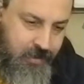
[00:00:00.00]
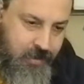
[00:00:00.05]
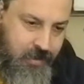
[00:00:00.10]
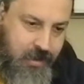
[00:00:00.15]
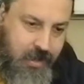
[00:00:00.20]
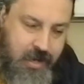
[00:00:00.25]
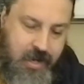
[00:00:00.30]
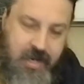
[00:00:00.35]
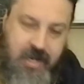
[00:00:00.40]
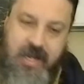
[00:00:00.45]

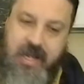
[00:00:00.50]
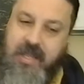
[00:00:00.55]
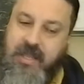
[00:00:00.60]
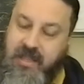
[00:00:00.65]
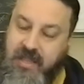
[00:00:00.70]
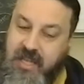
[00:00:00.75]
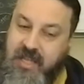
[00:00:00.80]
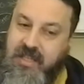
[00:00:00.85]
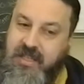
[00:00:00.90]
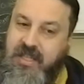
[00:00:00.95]
And again,
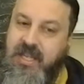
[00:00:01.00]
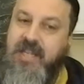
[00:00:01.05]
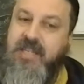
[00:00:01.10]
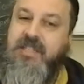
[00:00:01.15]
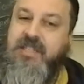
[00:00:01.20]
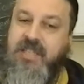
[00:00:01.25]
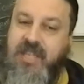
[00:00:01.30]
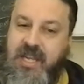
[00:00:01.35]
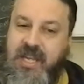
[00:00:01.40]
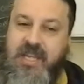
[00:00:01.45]

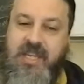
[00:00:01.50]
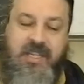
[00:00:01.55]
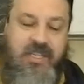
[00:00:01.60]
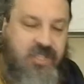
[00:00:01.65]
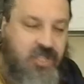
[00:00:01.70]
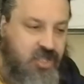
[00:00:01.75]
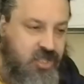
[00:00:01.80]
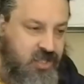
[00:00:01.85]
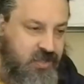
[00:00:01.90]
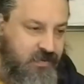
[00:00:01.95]
this
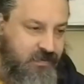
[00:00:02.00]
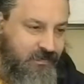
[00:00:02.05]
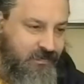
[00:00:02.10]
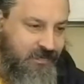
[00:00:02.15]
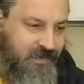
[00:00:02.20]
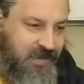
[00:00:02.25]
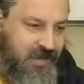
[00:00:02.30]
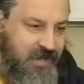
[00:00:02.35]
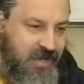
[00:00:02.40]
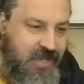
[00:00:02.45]
is,
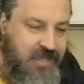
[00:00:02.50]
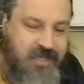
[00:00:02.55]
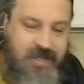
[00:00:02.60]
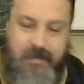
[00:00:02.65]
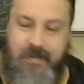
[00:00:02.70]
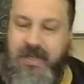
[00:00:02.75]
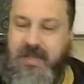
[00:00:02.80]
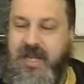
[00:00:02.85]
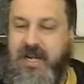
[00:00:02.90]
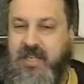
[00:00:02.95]
again,
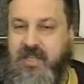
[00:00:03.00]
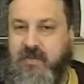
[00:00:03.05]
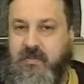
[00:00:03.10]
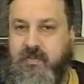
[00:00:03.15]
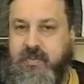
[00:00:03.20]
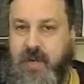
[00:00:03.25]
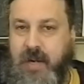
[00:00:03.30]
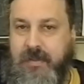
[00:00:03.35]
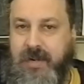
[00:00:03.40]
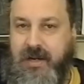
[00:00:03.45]
something that is
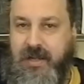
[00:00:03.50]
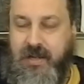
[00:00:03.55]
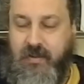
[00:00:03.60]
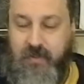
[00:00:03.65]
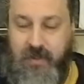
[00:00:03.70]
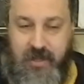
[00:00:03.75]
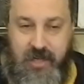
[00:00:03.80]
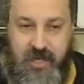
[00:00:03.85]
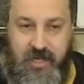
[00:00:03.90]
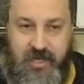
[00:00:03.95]
primarily
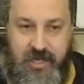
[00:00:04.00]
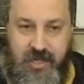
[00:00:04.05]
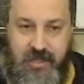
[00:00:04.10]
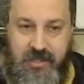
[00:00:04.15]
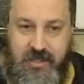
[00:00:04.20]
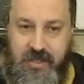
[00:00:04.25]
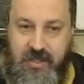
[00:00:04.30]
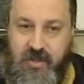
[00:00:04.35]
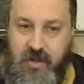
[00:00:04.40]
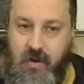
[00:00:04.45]

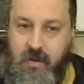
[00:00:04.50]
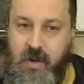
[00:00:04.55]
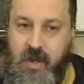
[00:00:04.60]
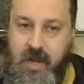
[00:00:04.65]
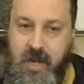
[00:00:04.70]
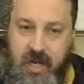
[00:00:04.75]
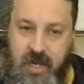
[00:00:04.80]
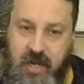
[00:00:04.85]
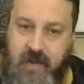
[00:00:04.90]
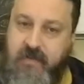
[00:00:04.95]
religious. And so
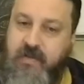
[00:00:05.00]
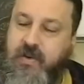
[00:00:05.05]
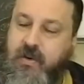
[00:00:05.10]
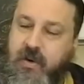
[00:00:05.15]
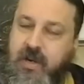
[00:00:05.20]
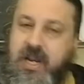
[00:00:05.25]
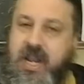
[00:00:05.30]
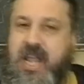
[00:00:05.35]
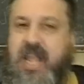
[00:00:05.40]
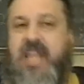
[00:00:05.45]
if
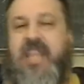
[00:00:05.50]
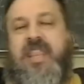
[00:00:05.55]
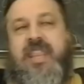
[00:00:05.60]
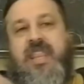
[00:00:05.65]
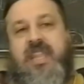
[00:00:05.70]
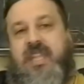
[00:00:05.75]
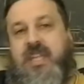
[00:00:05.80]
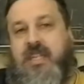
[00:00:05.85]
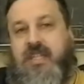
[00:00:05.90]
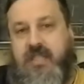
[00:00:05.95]
you're an
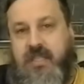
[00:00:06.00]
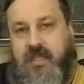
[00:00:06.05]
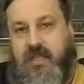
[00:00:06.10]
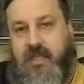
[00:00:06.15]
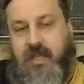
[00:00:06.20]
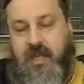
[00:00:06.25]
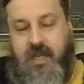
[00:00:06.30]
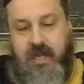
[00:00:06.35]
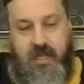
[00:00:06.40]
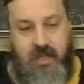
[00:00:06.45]
atheist
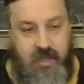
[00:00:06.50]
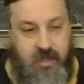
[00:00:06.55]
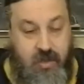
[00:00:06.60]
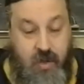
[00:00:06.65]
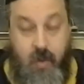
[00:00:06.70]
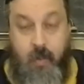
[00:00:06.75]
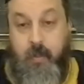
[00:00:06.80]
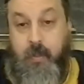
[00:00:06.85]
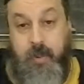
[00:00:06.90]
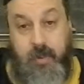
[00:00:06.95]
and
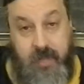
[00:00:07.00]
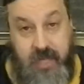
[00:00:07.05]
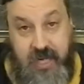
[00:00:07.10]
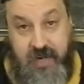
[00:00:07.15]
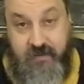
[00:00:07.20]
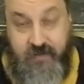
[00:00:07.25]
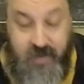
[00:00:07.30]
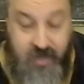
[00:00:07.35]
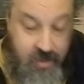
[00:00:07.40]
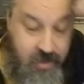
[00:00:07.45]
don't
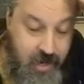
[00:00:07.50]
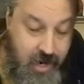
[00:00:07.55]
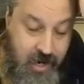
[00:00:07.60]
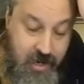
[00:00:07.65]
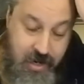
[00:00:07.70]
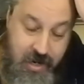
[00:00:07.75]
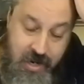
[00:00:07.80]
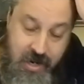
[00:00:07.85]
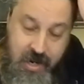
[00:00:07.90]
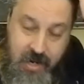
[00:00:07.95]
believe in
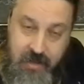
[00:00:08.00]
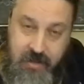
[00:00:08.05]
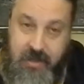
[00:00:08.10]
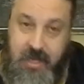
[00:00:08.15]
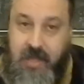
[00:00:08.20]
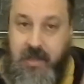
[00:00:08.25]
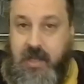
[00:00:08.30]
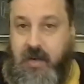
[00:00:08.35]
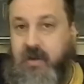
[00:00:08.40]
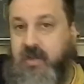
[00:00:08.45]
God,
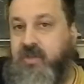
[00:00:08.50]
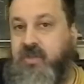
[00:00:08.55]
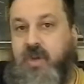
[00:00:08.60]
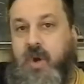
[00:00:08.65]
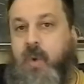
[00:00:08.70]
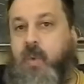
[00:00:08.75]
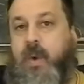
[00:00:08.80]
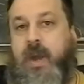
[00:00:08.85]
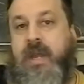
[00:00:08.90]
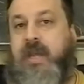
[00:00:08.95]
then there is
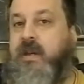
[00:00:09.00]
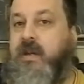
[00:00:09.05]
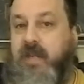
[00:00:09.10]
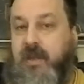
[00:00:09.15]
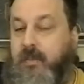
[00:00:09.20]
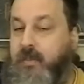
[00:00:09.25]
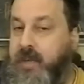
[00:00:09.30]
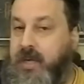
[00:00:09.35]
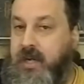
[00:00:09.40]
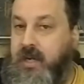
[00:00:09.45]
no way you
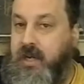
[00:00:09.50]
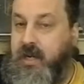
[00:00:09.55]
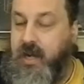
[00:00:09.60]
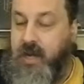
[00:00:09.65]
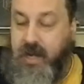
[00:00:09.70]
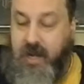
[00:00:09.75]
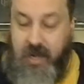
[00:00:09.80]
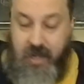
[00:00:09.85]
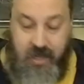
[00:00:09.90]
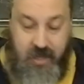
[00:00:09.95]
can be
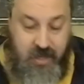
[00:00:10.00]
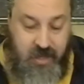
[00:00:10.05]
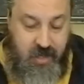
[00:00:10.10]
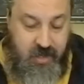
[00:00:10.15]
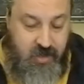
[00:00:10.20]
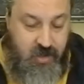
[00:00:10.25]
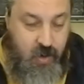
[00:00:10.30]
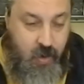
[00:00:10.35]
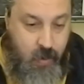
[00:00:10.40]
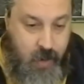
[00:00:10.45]

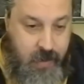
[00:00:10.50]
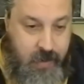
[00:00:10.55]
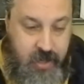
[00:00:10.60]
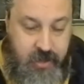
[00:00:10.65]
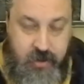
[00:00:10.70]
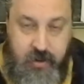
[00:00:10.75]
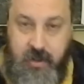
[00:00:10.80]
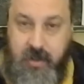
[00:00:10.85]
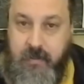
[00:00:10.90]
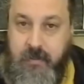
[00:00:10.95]
there's no way
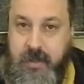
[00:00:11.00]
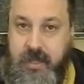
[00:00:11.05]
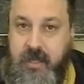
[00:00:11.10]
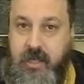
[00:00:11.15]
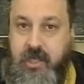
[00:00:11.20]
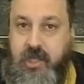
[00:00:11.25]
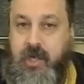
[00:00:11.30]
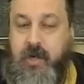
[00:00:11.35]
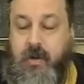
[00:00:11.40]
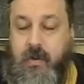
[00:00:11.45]
that you can be a
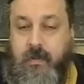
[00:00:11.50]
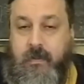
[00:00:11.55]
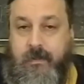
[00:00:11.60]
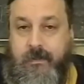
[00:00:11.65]
Jew.